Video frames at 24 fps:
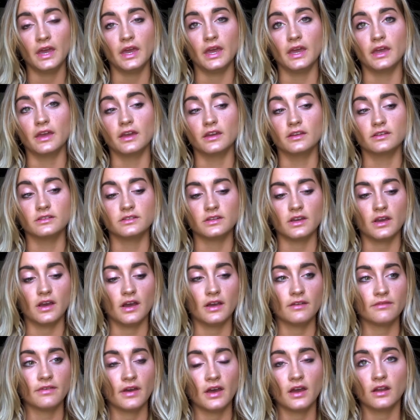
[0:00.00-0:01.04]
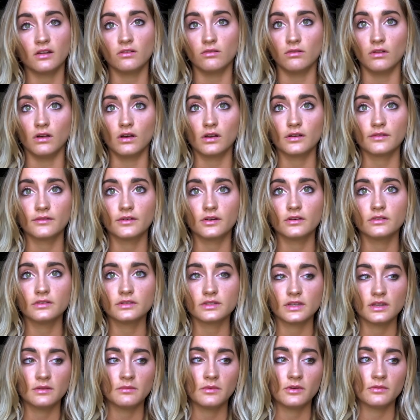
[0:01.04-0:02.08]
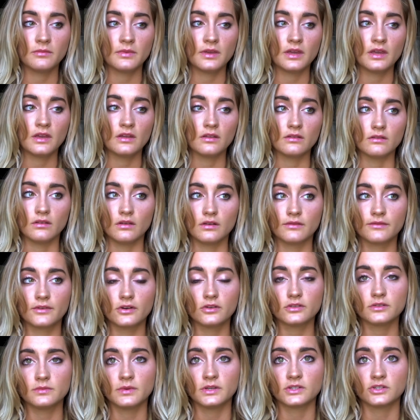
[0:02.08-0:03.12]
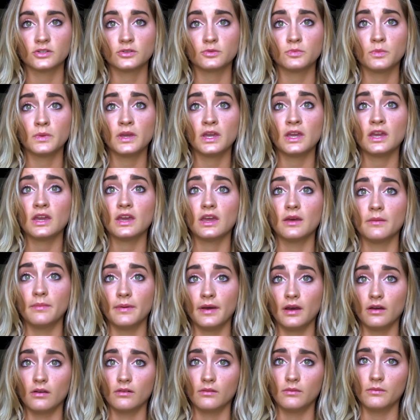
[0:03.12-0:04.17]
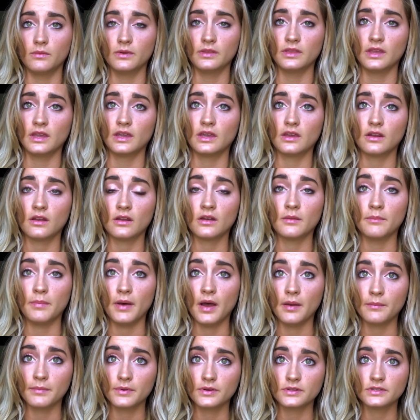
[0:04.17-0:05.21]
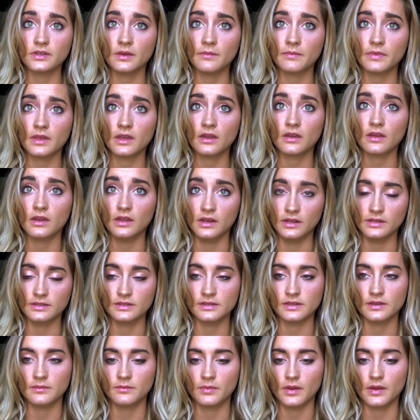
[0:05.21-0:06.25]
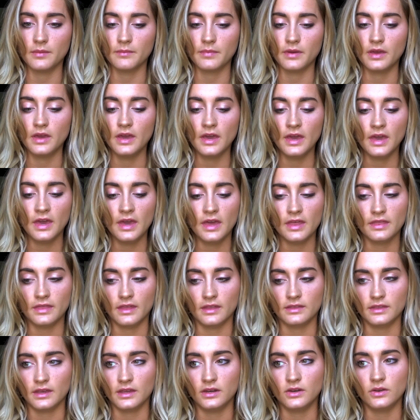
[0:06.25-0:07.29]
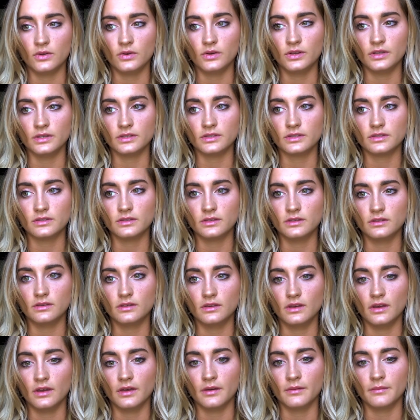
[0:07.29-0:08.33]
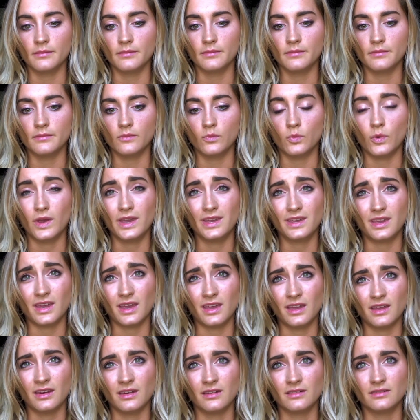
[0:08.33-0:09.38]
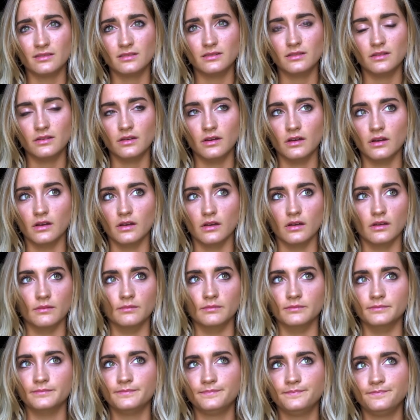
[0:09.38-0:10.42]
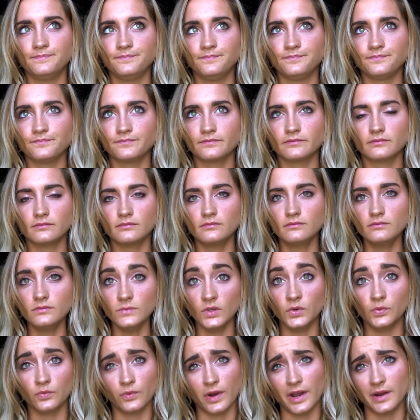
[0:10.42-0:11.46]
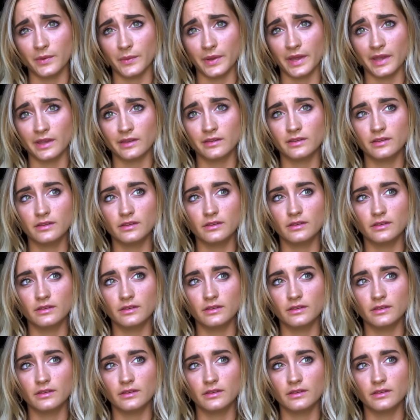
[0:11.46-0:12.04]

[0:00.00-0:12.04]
And I've had a lot of girls email me and a lot of girls message me about when they get on a pump or something, an insulin pump, that they notice weight gain right away.